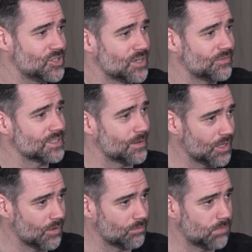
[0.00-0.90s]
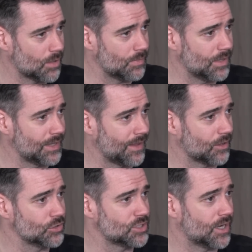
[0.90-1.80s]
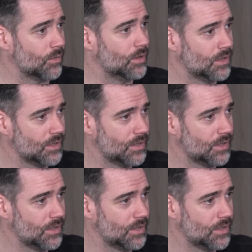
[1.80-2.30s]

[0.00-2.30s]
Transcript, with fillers: each and every time you go bop and let that clutch out,